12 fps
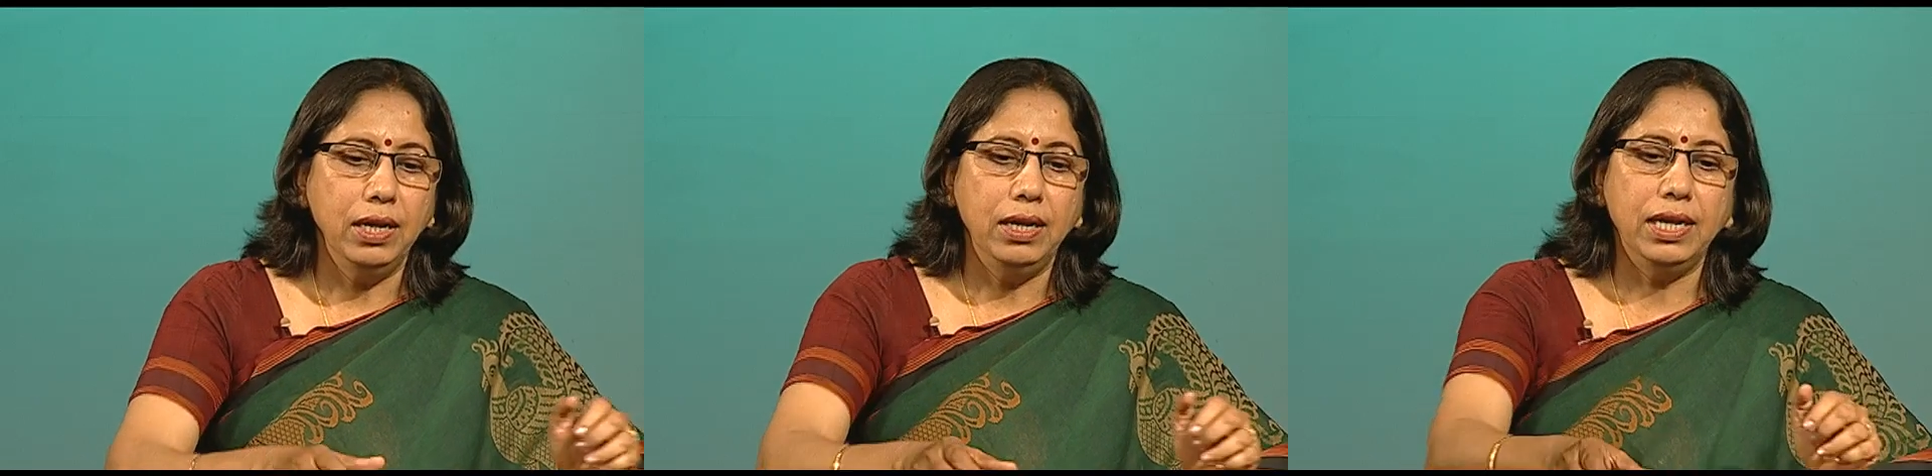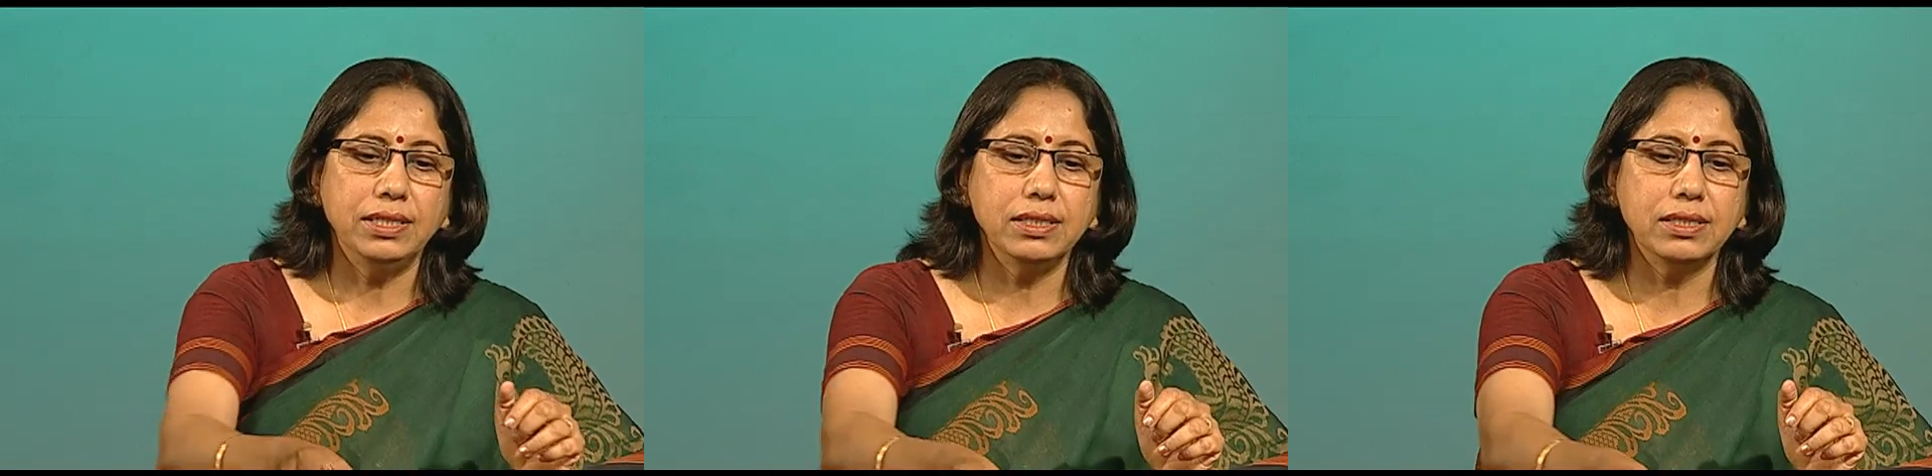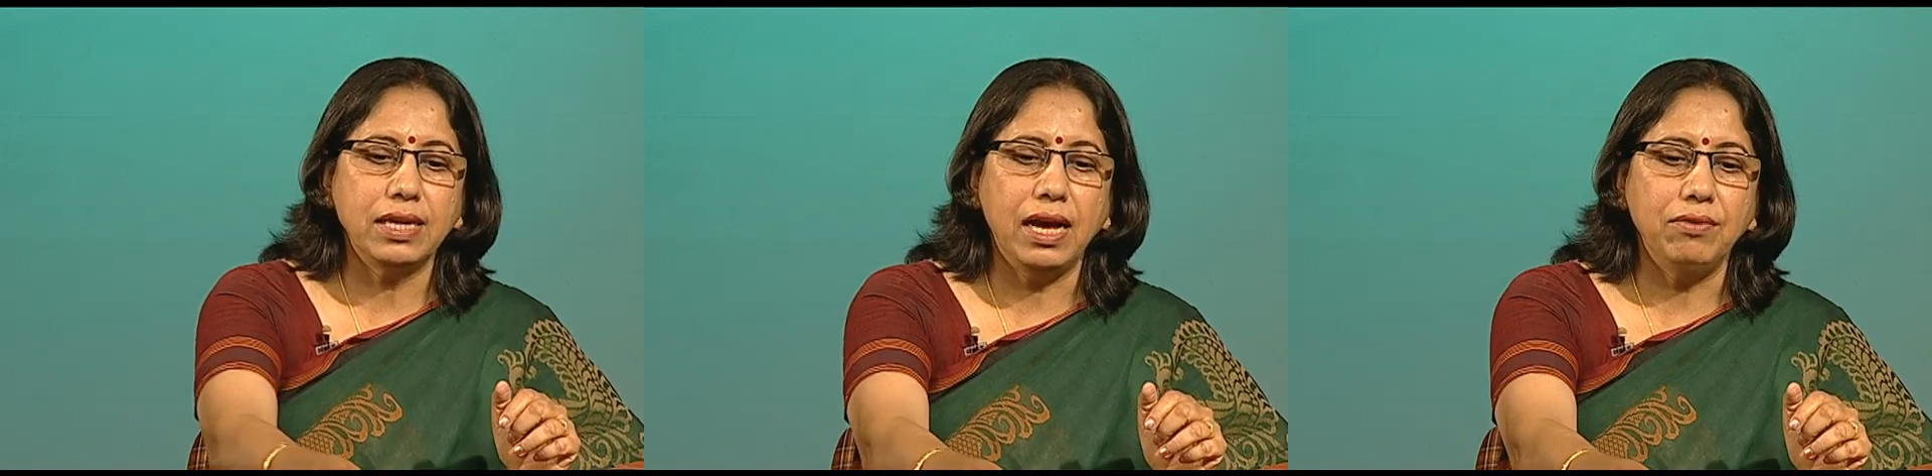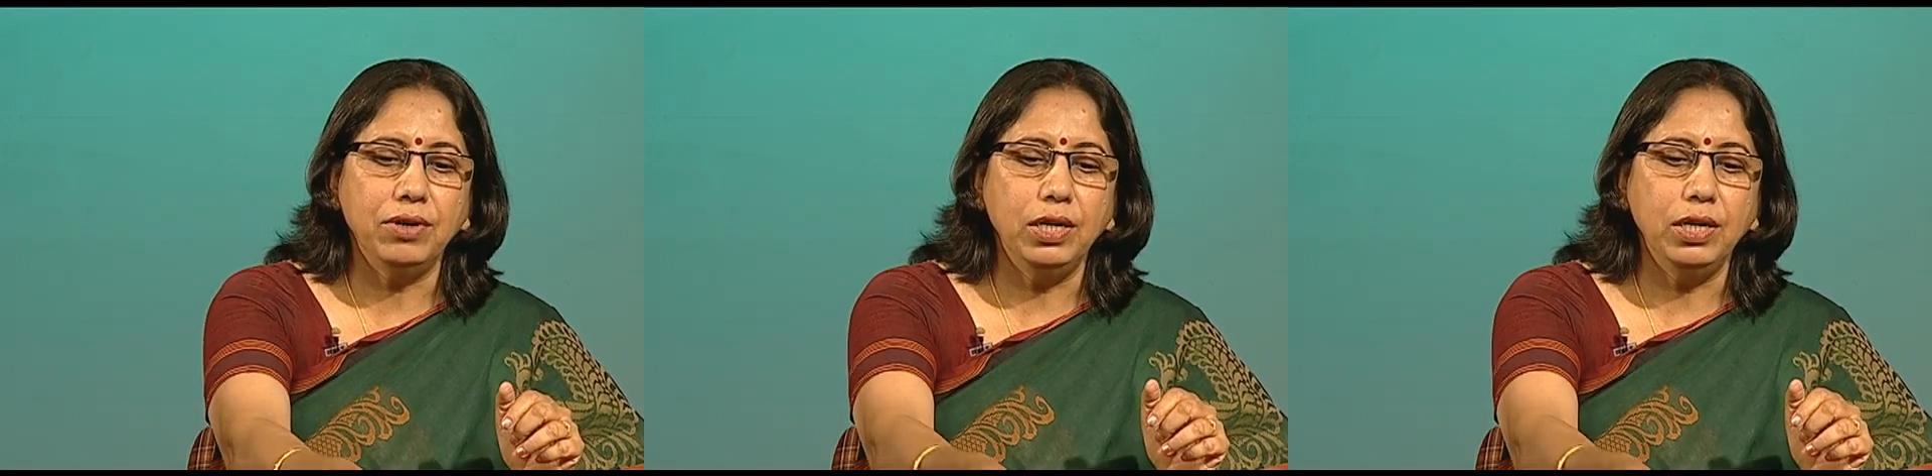Let us have a